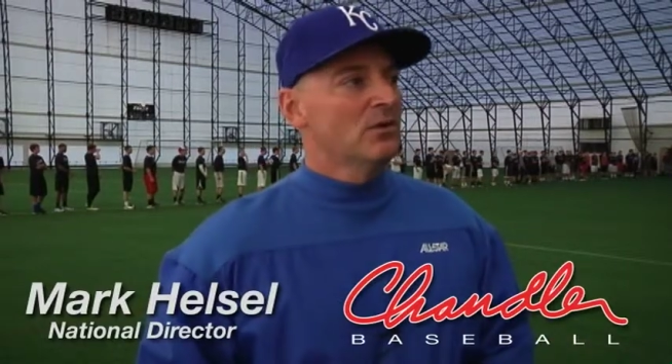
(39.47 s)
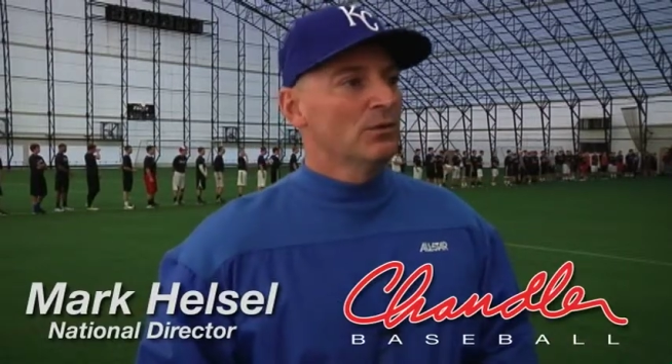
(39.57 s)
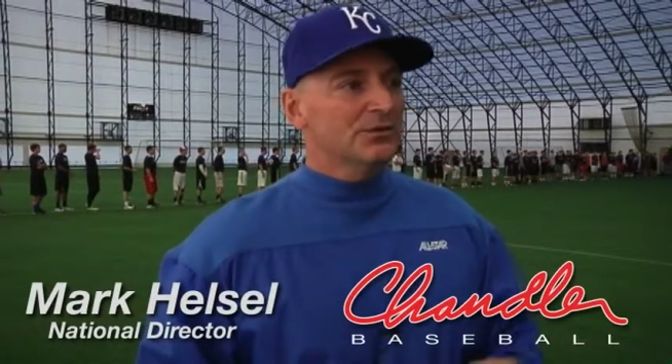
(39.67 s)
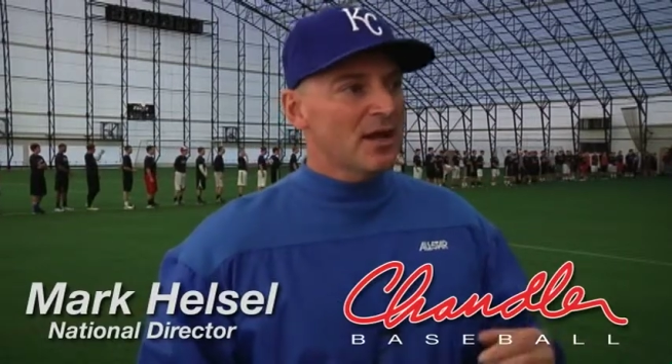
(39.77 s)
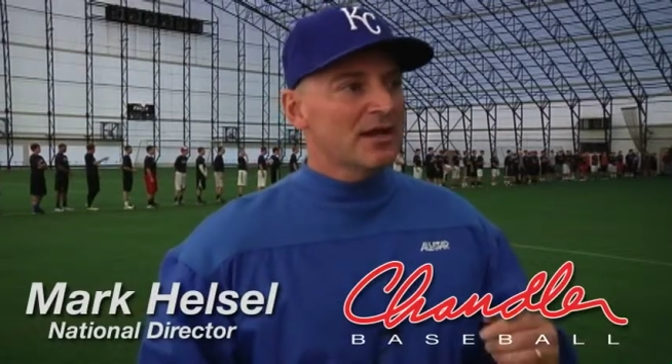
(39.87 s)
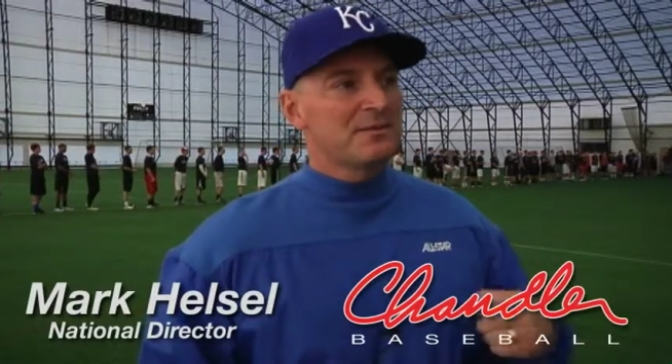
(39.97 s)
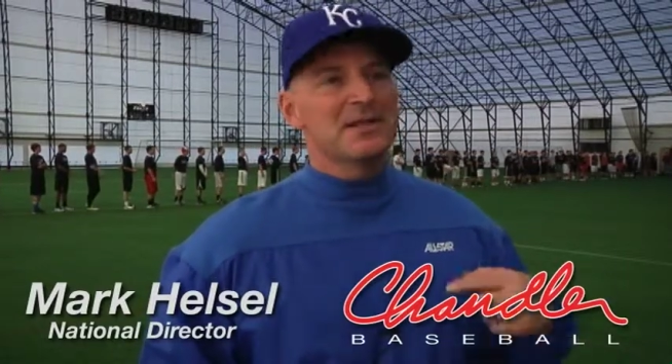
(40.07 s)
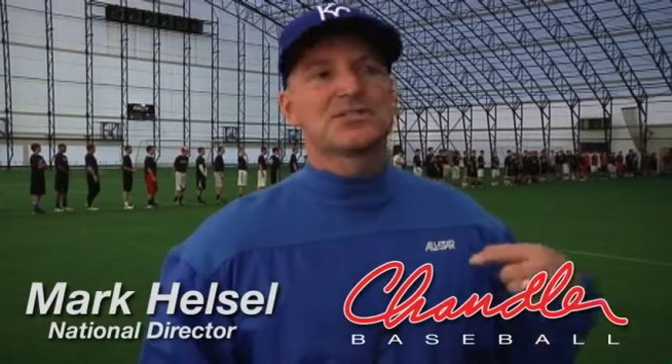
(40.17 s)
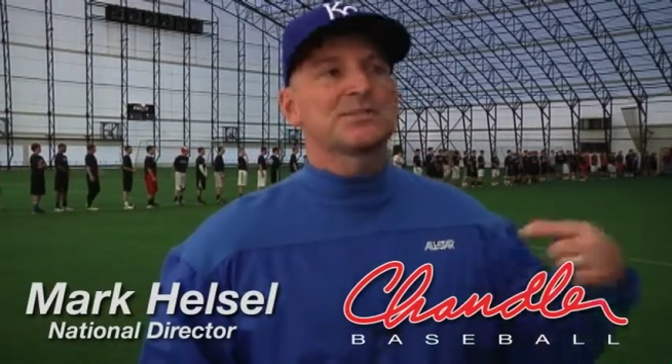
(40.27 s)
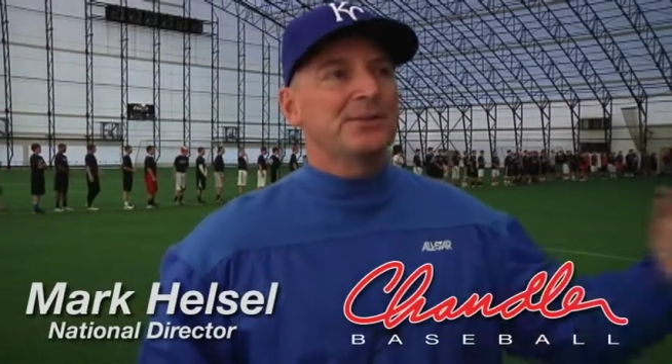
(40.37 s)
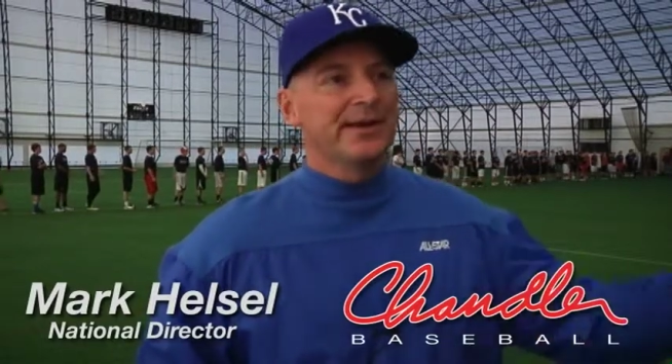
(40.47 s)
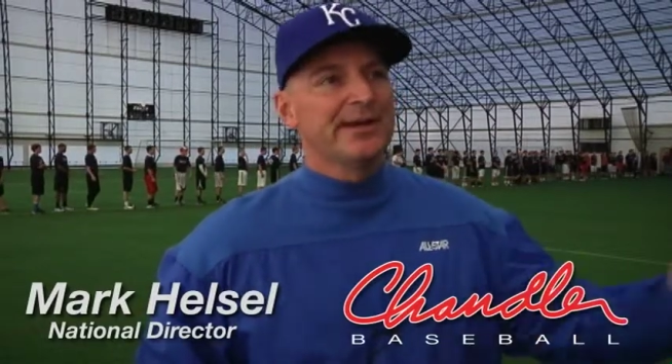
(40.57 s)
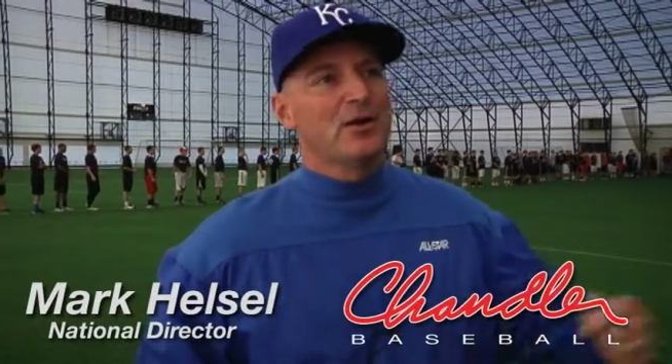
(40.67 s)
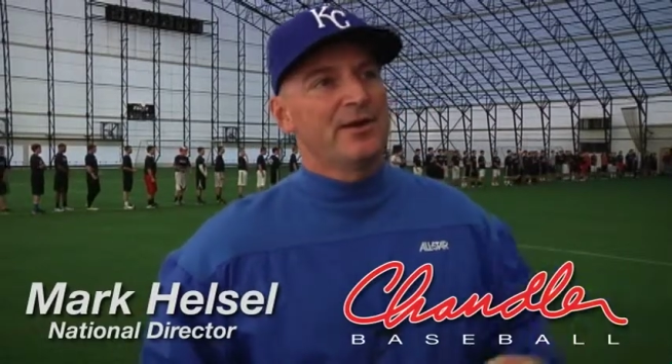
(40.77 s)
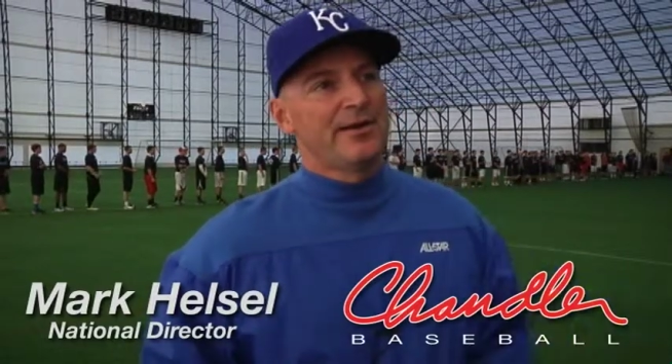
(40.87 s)
we're talking about
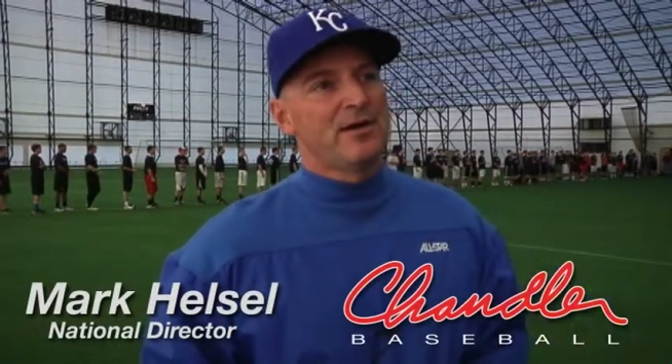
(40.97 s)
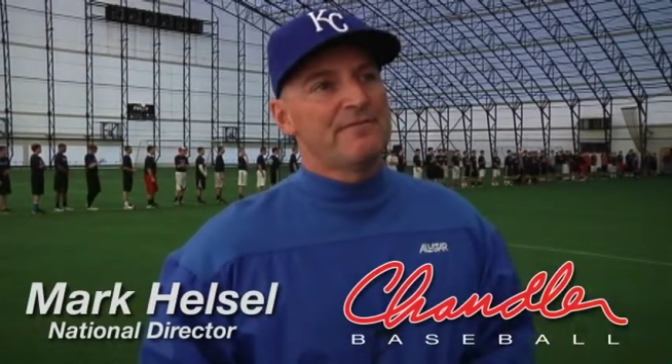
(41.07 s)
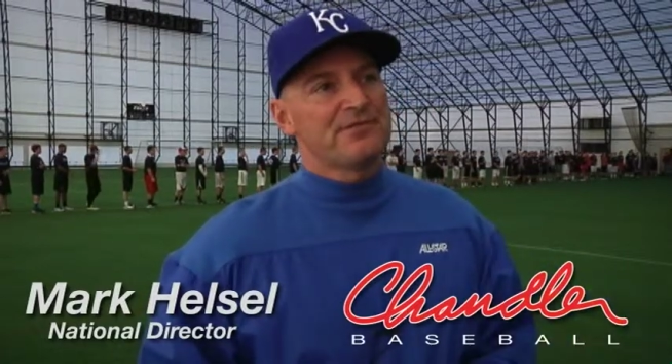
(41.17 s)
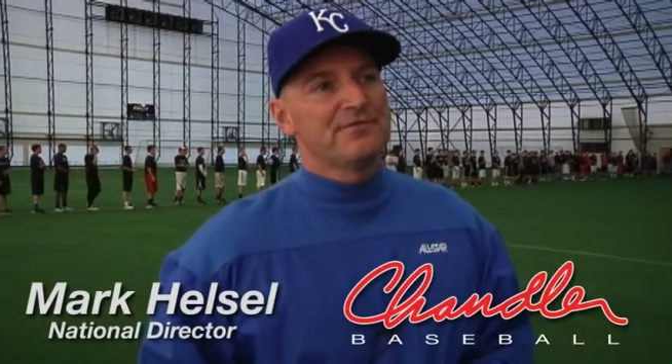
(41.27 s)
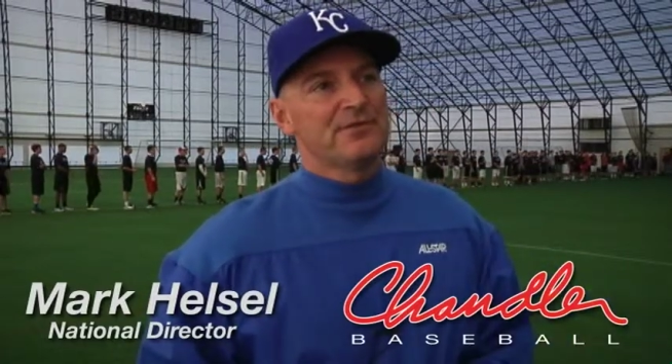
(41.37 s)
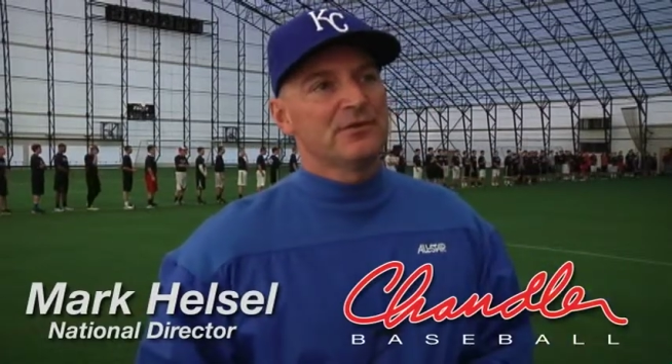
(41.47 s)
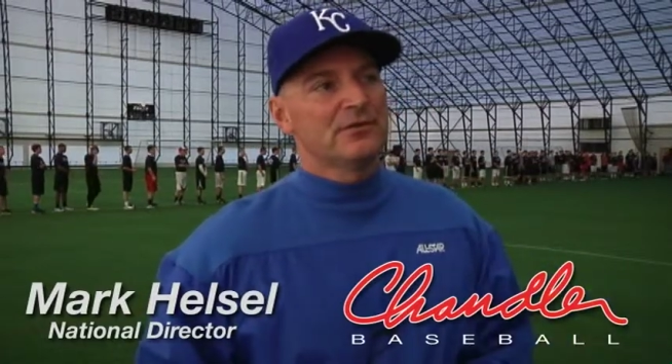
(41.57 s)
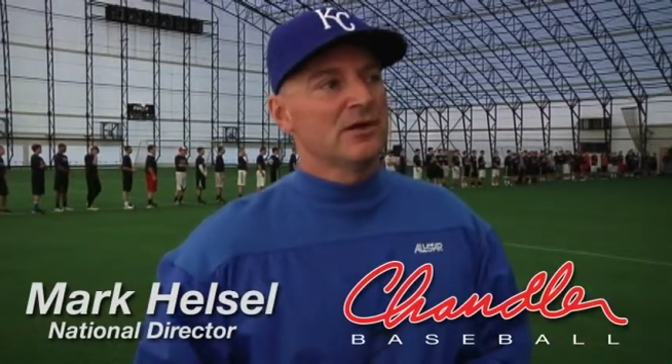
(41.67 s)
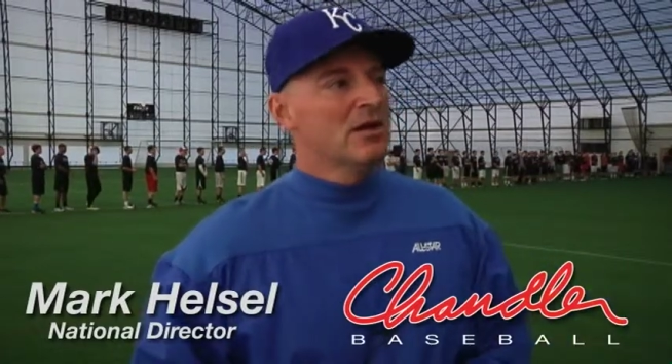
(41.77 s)
sprinting on and off the field.